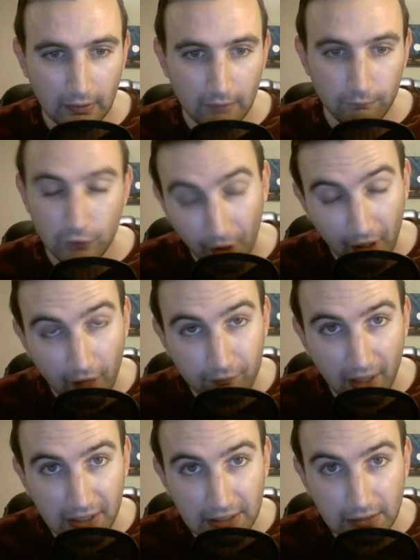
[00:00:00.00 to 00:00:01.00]
You got enough
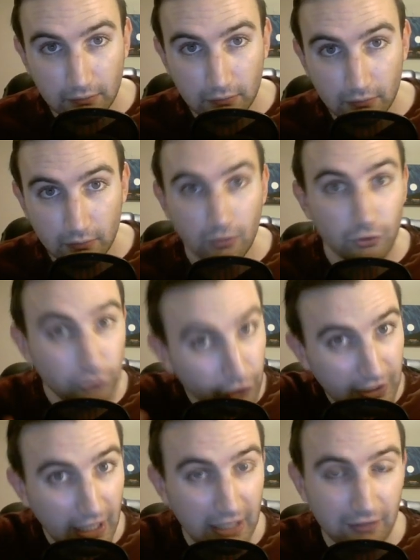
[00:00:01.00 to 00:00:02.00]
money, you can
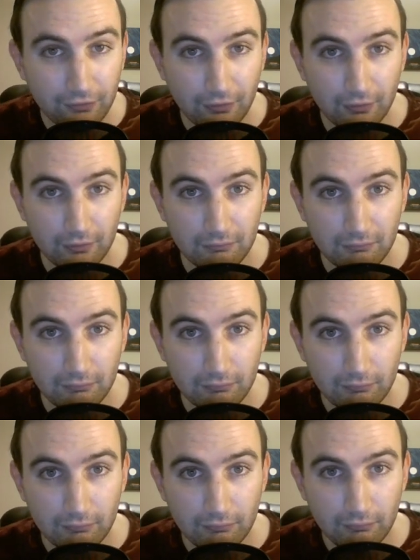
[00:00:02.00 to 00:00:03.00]
get into
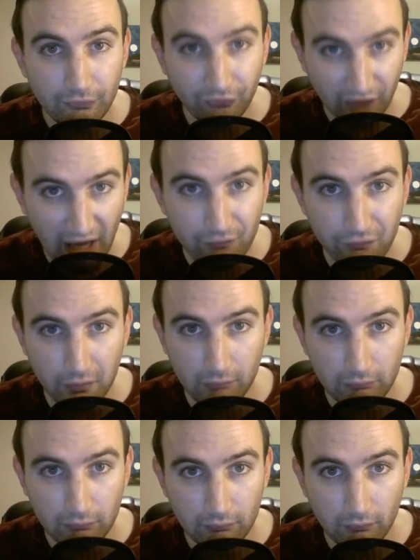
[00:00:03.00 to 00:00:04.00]
Stanford.
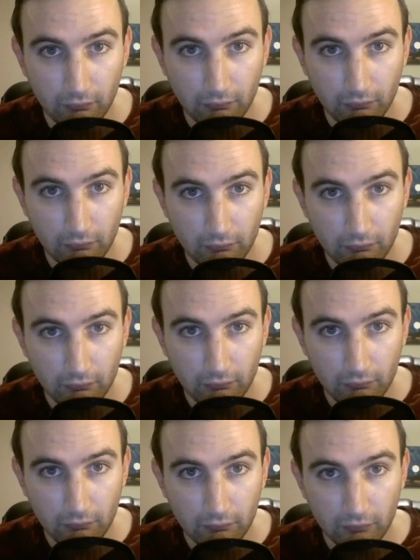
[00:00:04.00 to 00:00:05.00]

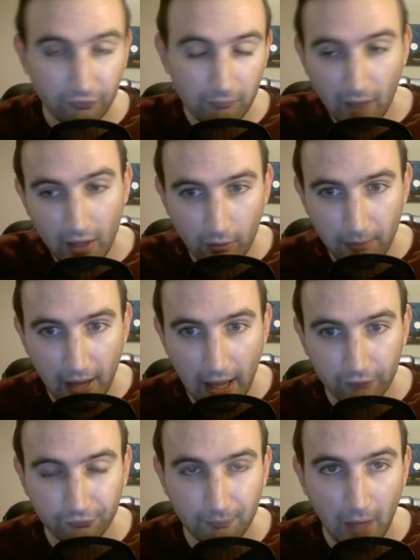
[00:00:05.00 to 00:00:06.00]
Doesn't matter about
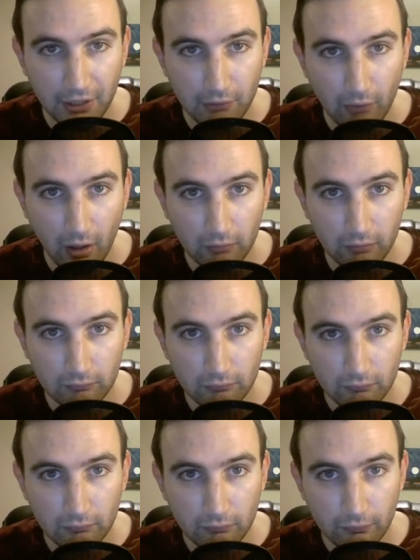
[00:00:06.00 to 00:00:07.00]
how smart you are.
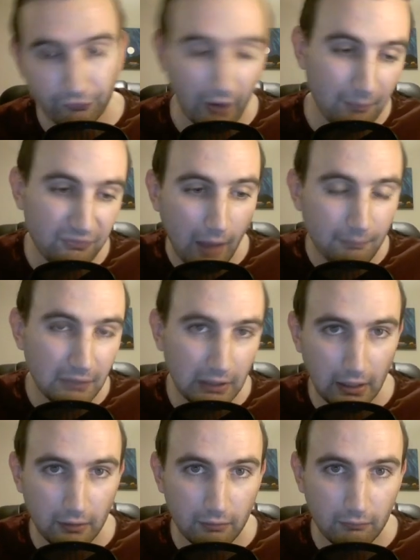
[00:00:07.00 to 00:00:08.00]
Some dumb
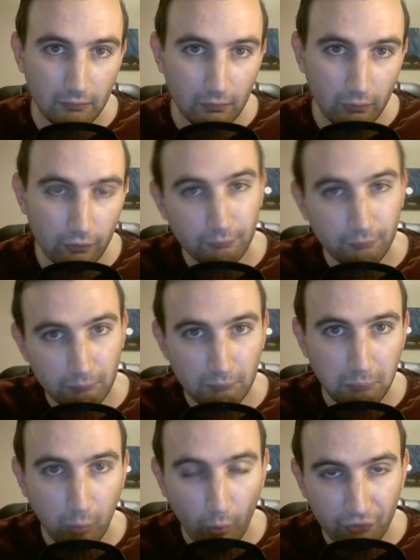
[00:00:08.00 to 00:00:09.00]
kid who's
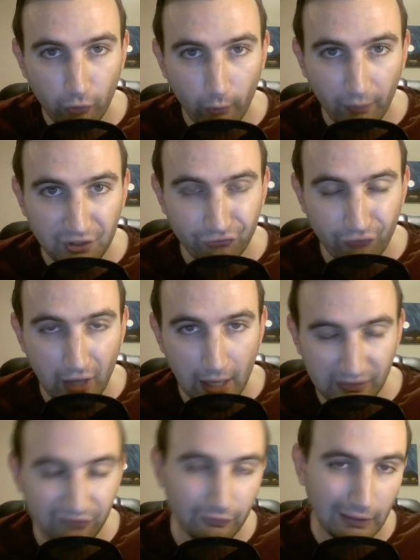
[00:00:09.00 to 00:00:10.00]
born to a rich
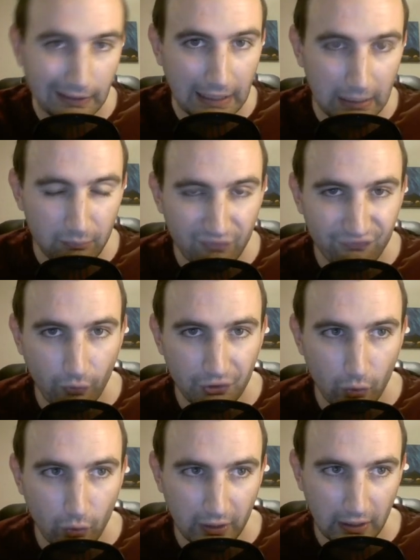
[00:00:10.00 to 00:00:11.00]
family is going to get in before
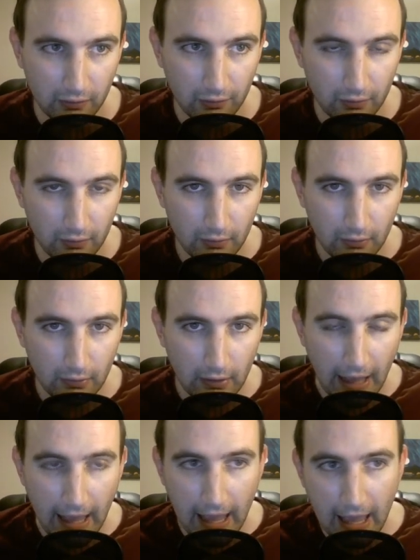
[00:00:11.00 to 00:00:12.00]
your kid.
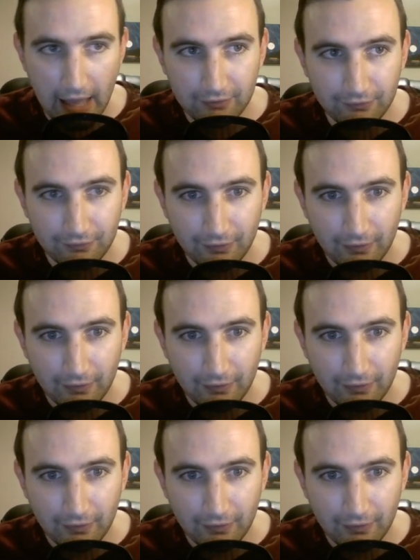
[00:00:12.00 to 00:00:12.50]
And